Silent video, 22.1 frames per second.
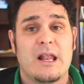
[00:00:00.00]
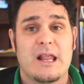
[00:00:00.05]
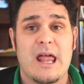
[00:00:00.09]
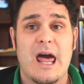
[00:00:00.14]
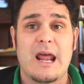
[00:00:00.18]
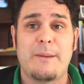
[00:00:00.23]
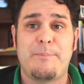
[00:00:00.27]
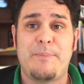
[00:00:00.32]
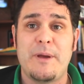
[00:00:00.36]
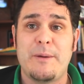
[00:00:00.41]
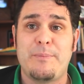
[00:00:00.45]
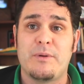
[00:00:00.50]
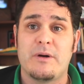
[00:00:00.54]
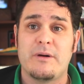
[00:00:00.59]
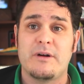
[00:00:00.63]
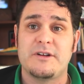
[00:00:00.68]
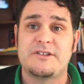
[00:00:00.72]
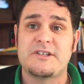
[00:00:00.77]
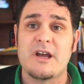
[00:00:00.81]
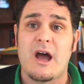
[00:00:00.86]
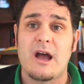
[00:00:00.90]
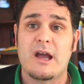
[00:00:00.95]
a lot of people
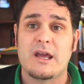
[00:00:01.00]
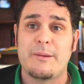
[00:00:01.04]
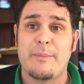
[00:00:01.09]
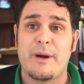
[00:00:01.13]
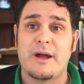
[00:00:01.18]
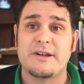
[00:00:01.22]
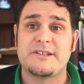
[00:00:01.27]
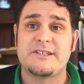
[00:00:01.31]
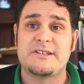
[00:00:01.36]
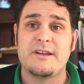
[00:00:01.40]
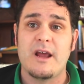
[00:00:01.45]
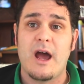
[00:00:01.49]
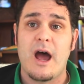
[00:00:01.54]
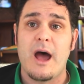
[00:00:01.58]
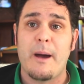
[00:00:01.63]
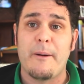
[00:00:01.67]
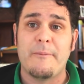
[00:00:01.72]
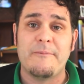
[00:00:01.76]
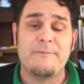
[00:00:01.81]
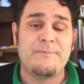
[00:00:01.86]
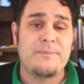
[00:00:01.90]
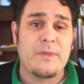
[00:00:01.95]
are talking about
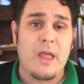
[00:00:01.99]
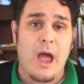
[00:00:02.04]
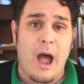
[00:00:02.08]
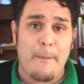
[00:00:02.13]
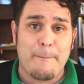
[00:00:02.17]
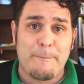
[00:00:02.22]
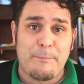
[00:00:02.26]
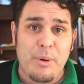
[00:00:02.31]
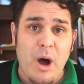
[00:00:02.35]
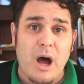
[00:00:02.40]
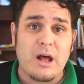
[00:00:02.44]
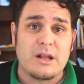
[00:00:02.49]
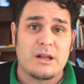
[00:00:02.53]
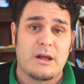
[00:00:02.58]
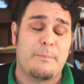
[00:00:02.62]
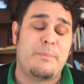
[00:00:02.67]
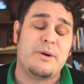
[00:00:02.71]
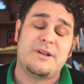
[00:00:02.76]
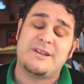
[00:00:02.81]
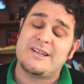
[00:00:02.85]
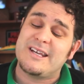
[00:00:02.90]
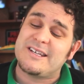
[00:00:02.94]

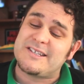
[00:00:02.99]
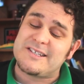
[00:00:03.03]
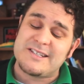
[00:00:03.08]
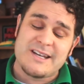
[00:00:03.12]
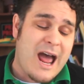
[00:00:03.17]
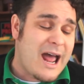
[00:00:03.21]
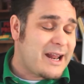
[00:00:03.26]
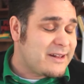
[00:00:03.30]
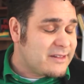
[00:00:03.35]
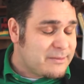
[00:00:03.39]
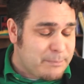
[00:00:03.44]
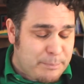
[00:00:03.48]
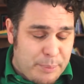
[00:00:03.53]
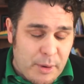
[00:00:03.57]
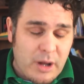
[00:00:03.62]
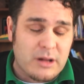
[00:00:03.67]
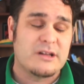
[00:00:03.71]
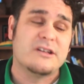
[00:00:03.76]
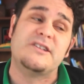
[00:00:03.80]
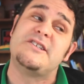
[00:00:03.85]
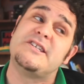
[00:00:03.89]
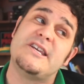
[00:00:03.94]
Butler, but this is not
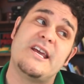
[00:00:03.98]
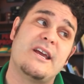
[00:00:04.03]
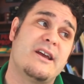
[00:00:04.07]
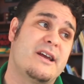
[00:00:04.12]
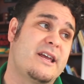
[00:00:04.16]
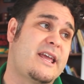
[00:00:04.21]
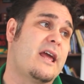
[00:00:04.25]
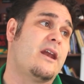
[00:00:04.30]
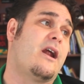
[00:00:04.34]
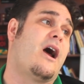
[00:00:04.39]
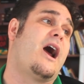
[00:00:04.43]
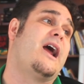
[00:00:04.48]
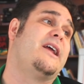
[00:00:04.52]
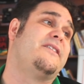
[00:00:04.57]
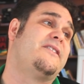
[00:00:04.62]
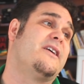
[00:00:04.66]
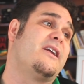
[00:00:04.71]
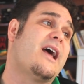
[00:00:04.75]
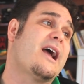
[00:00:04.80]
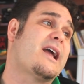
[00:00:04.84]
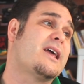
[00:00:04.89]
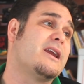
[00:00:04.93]
Butler's year again, all right?
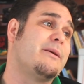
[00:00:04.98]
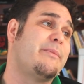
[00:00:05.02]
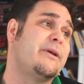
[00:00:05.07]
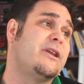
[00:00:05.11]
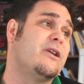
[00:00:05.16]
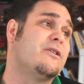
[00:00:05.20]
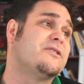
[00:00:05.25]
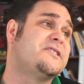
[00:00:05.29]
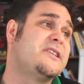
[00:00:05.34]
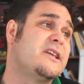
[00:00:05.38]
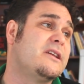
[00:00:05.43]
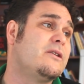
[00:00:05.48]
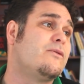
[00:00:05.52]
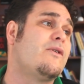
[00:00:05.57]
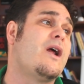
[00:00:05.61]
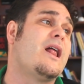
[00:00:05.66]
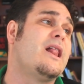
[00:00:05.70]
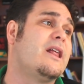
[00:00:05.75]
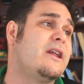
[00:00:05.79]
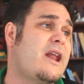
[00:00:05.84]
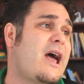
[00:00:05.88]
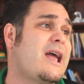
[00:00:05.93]
They're not going to be no
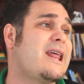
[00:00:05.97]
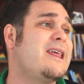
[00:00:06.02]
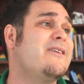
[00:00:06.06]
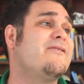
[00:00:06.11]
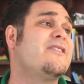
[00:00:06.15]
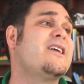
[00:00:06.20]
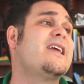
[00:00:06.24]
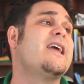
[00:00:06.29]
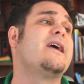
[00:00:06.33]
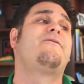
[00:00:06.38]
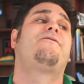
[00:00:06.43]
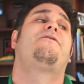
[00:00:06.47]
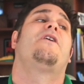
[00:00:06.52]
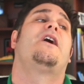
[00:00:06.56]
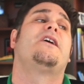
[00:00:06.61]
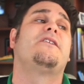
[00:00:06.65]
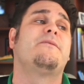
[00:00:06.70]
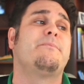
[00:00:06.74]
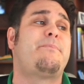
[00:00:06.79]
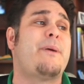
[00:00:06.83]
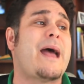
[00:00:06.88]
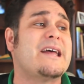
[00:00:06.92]
Cinderella, not even get
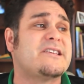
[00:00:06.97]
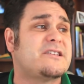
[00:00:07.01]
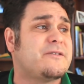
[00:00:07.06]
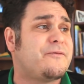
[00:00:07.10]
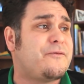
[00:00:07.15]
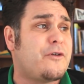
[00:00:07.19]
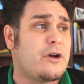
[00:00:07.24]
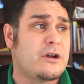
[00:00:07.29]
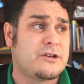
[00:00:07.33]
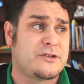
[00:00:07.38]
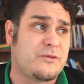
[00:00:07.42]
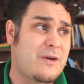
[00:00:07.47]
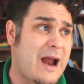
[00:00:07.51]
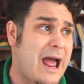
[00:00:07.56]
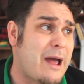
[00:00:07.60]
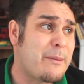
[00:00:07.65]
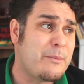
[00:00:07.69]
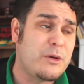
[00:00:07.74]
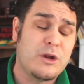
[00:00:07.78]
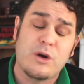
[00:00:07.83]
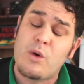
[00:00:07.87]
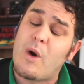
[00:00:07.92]
past the first
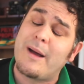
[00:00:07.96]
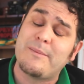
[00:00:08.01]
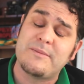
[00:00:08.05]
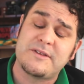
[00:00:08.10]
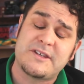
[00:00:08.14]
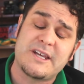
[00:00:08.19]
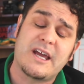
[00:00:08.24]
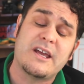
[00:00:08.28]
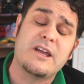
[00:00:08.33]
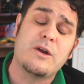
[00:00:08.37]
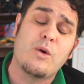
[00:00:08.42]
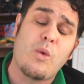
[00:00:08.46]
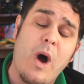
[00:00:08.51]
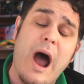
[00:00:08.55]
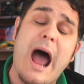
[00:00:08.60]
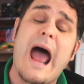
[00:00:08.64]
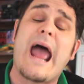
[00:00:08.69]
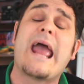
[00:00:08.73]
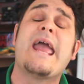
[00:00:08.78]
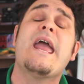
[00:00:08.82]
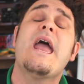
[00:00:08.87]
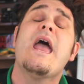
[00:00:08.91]
round. But you know what I'm telling you
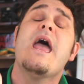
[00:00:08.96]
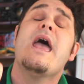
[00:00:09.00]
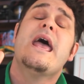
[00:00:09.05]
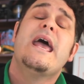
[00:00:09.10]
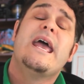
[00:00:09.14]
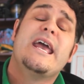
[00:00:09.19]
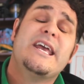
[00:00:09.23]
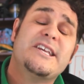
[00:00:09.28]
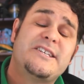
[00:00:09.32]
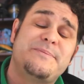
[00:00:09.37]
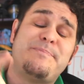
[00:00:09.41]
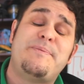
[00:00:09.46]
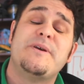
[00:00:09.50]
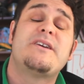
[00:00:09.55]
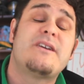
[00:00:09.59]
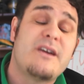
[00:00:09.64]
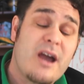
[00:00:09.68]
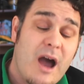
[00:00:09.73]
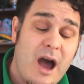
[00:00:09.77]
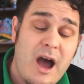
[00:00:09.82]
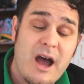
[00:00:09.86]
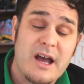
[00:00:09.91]
why? Is
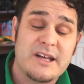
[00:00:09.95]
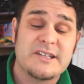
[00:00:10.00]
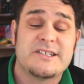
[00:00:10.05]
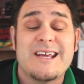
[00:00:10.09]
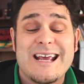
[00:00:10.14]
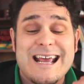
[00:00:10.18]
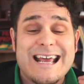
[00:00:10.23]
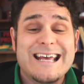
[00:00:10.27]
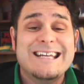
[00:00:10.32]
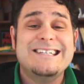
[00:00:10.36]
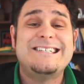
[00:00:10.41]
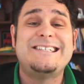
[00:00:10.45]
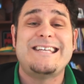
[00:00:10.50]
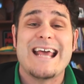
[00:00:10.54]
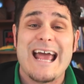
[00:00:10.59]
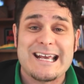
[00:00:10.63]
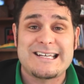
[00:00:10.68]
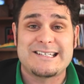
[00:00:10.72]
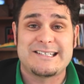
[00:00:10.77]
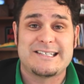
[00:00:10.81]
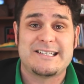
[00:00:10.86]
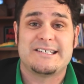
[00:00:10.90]
because
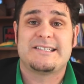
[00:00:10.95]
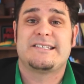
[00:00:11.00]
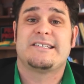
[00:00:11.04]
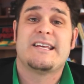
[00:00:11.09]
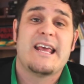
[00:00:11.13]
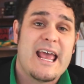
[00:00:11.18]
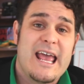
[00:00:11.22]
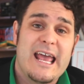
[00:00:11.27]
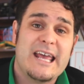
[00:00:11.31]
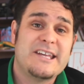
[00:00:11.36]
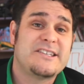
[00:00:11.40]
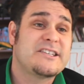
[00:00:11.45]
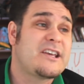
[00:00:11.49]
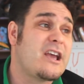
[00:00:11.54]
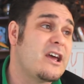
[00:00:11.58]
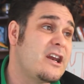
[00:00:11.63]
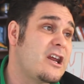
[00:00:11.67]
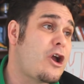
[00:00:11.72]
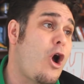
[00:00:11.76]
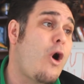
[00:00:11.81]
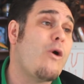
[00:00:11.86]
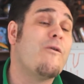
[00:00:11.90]
Texas is
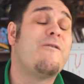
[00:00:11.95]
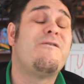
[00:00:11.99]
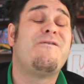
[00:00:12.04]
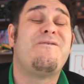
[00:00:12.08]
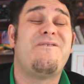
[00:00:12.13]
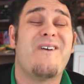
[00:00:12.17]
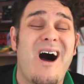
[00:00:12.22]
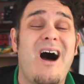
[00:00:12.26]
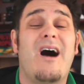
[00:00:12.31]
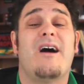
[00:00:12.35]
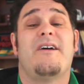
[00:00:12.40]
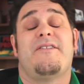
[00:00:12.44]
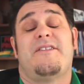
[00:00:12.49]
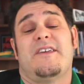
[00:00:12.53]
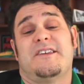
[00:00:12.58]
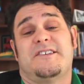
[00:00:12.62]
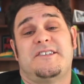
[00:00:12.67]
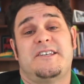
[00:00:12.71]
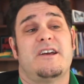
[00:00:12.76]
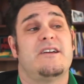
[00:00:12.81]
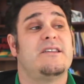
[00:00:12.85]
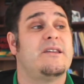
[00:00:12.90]
going to go far
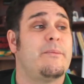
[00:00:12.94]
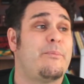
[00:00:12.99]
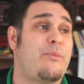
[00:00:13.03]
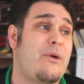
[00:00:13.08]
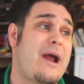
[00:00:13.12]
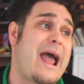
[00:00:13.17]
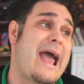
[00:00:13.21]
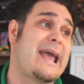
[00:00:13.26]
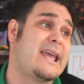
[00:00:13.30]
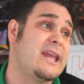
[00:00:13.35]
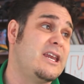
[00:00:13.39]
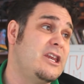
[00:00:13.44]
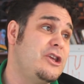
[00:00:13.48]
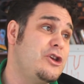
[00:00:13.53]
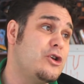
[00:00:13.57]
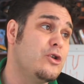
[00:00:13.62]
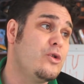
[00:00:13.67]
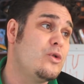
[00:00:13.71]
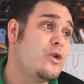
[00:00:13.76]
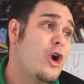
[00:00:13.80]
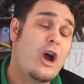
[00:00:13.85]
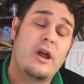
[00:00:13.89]
this year in the bracket.
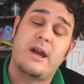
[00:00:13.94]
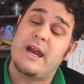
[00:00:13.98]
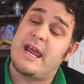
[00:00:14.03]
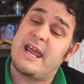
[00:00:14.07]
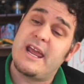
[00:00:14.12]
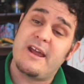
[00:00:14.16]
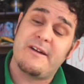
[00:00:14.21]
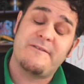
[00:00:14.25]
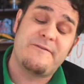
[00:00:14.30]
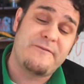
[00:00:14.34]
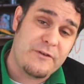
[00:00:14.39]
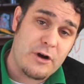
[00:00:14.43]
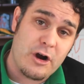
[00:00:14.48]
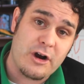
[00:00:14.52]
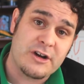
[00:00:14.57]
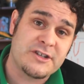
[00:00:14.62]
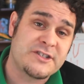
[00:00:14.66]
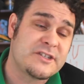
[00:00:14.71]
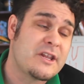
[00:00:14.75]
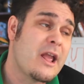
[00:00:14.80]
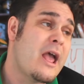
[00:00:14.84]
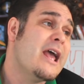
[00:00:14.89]
You heard it here
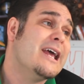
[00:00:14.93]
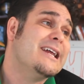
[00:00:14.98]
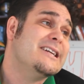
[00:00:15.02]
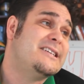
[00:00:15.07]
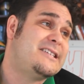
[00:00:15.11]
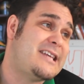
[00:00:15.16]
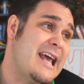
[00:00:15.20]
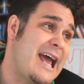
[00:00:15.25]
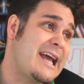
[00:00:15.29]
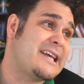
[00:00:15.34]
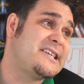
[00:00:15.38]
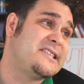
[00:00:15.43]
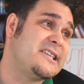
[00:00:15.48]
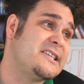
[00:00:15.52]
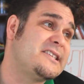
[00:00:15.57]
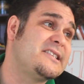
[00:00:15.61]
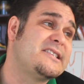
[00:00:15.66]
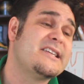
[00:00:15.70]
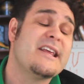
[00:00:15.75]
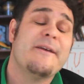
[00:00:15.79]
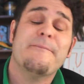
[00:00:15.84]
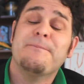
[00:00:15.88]
first.
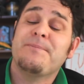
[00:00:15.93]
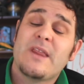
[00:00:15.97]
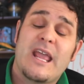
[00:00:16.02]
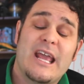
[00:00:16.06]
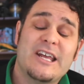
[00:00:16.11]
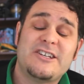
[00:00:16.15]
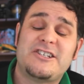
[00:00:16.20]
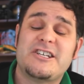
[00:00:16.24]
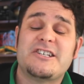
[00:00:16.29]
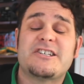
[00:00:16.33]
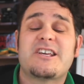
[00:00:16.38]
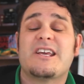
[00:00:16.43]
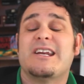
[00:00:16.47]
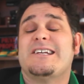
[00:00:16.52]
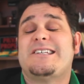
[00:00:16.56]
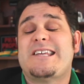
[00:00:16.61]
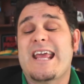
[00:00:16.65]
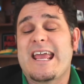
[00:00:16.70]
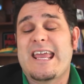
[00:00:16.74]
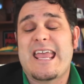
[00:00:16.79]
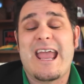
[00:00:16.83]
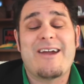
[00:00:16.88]
Texas is just going to
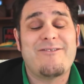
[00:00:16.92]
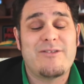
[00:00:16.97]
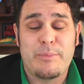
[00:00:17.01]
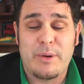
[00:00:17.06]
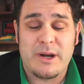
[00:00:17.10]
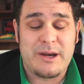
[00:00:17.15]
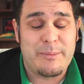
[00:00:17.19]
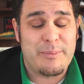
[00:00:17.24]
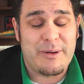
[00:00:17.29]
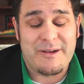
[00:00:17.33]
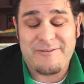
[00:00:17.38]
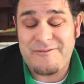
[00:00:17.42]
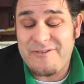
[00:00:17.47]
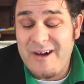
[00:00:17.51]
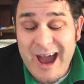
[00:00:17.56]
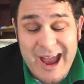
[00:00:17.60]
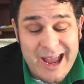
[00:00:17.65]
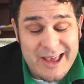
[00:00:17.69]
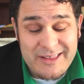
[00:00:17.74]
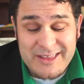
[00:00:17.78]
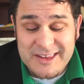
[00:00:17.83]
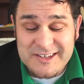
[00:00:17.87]
take everybody by
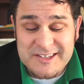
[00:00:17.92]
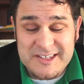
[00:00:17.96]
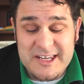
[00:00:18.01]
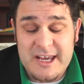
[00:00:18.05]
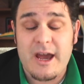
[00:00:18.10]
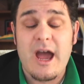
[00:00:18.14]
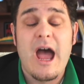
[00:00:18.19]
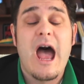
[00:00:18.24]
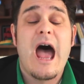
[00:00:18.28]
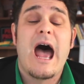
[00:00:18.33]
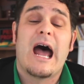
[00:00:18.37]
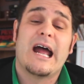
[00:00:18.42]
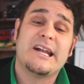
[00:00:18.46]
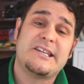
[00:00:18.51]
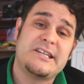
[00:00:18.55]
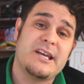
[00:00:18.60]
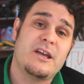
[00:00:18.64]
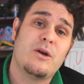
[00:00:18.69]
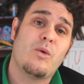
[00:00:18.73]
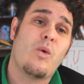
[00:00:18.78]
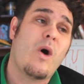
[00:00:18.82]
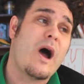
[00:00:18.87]
fire this year. I
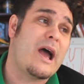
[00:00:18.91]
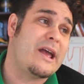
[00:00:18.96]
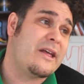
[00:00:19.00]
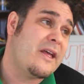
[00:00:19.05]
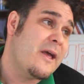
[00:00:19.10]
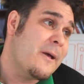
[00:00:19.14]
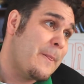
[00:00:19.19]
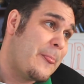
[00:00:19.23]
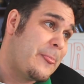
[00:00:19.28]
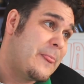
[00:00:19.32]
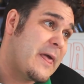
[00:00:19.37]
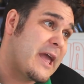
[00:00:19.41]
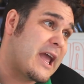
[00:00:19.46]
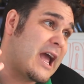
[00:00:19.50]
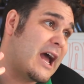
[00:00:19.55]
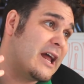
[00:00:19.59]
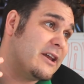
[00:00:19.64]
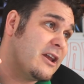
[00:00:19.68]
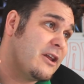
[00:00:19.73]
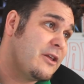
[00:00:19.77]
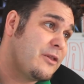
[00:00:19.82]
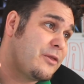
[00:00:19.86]
tell you why. They
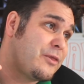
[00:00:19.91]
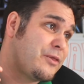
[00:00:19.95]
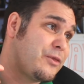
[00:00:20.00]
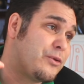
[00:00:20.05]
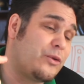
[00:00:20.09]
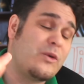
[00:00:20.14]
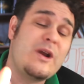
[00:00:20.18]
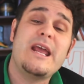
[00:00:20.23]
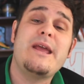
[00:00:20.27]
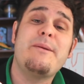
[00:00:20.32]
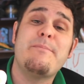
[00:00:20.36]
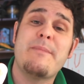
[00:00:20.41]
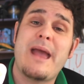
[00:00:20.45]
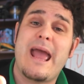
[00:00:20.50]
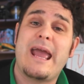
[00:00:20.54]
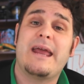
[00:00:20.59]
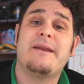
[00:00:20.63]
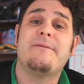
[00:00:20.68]
got three